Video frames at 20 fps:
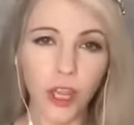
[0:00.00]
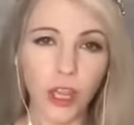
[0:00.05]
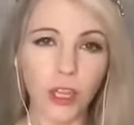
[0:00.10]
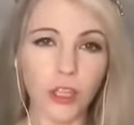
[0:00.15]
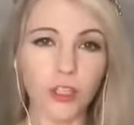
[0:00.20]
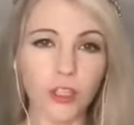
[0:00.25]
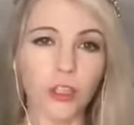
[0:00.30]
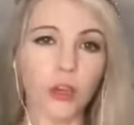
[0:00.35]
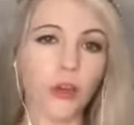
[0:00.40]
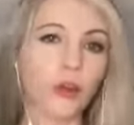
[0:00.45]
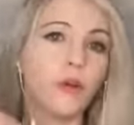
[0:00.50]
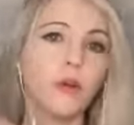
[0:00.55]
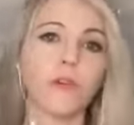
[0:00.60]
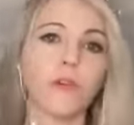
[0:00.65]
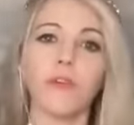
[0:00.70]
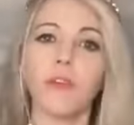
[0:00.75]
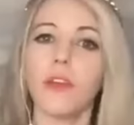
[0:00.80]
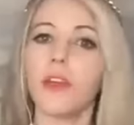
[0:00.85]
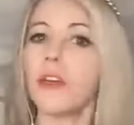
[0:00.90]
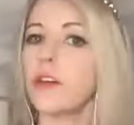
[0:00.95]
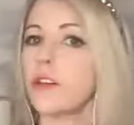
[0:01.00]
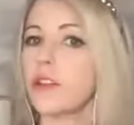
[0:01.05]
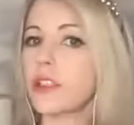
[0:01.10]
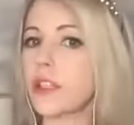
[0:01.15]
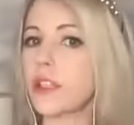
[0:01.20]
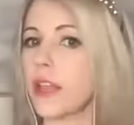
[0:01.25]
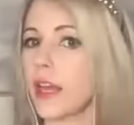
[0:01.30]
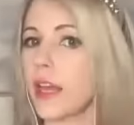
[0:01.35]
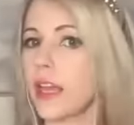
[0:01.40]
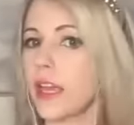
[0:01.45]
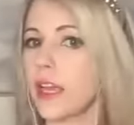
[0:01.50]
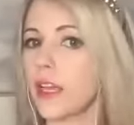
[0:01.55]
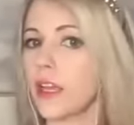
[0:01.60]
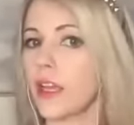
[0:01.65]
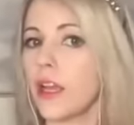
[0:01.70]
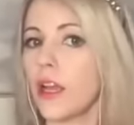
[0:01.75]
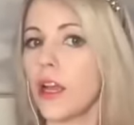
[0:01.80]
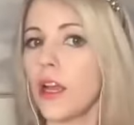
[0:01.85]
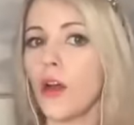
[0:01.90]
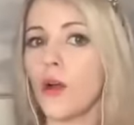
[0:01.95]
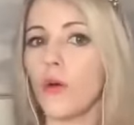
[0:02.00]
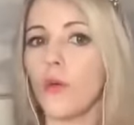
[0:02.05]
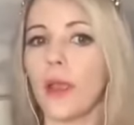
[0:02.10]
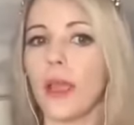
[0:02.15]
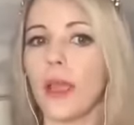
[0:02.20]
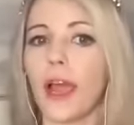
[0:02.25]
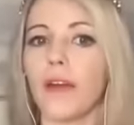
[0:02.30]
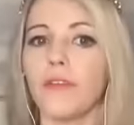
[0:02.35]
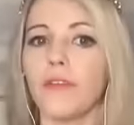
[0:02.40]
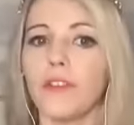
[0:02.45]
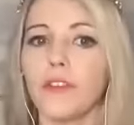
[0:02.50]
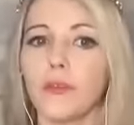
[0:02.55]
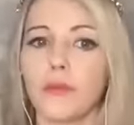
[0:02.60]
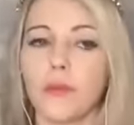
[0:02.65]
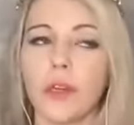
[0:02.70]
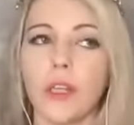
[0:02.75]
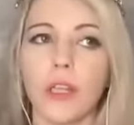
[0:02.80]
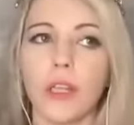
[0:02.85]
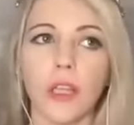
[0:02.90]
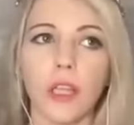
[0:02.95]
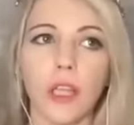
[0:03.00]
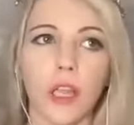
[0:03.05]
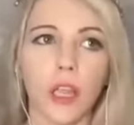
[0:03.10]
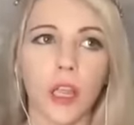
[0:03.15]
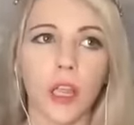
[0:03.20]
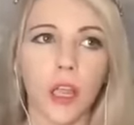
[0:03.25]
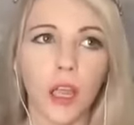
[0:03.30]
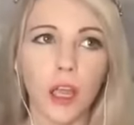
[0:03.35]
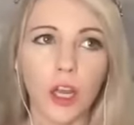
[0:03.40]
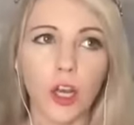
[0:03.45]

And so it feels like we have to really